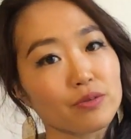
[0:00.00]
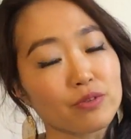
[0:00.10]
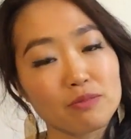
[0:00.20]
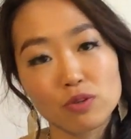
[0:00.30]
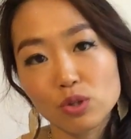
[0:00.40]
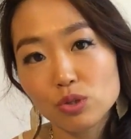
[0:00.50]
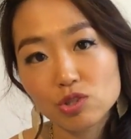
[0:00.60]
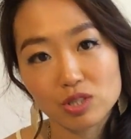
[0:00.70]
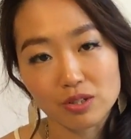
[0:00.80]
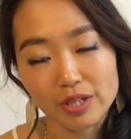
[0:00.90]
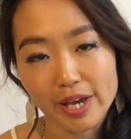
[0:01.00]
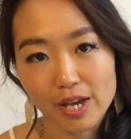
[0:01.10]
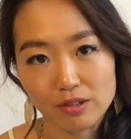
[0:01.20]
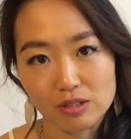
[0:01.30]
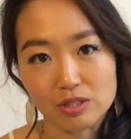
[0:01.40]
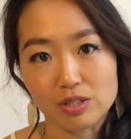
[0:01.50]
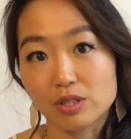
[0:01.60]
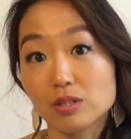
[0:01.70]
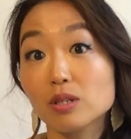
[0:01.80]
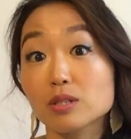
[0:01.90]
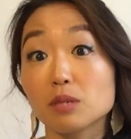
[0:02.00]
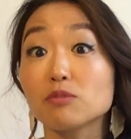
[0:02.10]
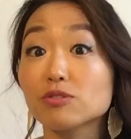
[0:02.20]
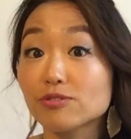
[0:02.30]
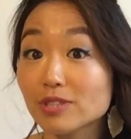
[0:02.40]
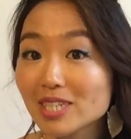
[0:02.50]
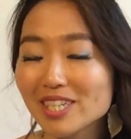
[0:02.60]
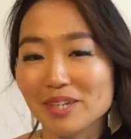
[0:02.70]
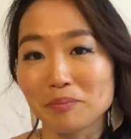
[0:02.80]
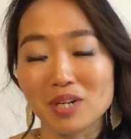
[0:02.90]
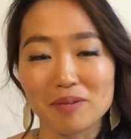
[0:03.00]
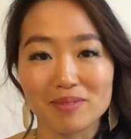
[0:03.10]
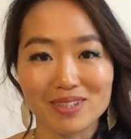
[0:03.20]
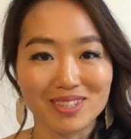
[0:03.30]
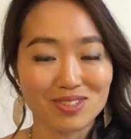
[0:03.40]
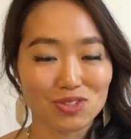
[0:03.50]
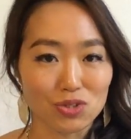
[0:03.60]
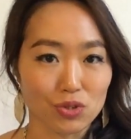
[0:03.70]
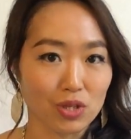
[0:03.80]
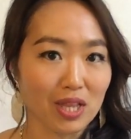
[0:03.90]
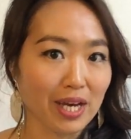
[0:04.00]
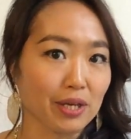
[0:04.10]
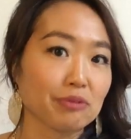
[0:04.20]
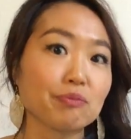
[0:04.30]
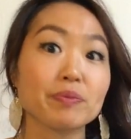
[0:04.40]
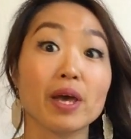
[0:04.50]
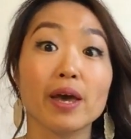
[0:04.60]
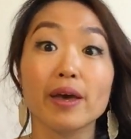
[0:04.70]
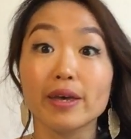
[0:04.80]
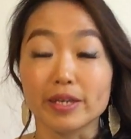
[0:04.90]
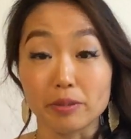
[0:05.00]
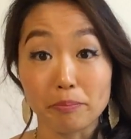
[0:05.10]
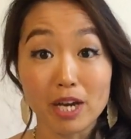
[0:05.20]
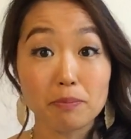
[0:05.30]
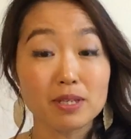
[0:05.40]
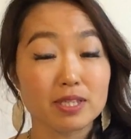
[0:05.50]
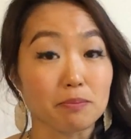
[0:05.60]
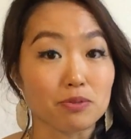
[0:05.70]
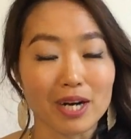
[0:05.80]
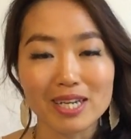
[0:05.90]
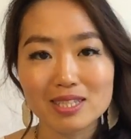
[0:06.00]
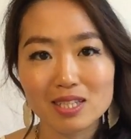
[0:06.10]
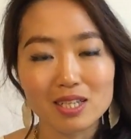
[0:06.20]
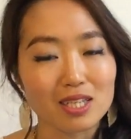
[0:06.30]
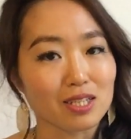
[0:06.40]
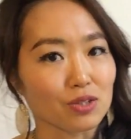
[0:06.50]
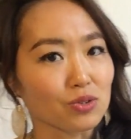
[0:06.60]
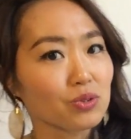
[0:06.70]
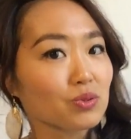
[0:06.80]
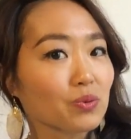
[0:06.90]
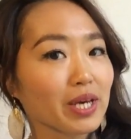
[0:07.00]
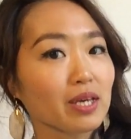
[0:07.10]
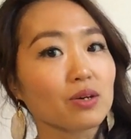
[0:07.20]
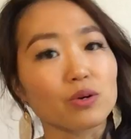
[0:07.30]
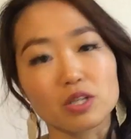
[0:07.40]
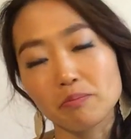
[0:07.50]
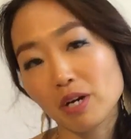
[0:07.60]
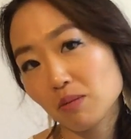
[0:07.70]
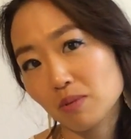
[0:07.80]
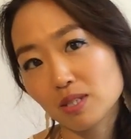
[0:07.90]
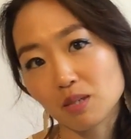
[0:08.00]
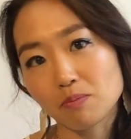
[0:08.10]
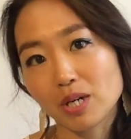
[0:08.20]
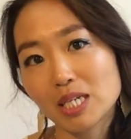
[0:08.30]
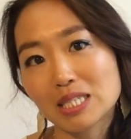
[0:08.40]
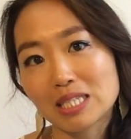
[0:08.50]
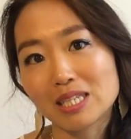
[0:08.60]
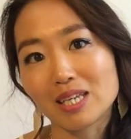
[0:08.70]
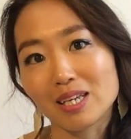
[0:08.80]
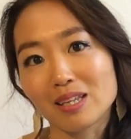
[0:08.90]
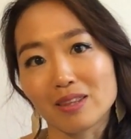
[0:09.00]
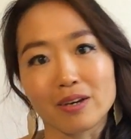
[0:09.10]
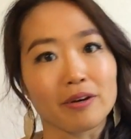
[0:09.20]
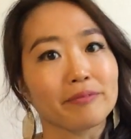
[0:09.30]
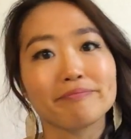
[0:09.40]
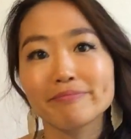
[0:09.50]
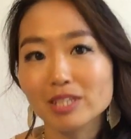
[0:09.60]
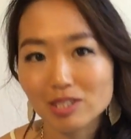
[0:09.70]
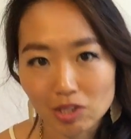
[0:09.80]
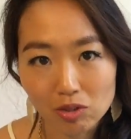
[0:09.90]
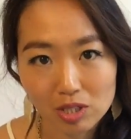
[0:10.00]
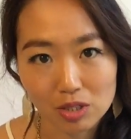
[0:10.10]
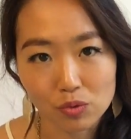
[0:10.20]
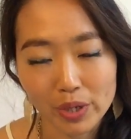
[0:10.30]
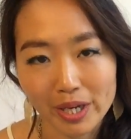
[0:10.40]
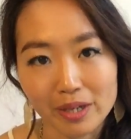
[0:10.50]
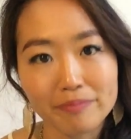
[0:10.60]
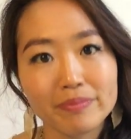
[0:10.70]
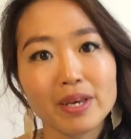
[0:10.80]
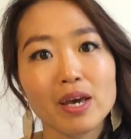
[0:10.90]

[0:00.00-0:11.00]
revolutionary energies, some freedom coming into your life. It might be surprising in a good way, or it might be surprising in a shocking way.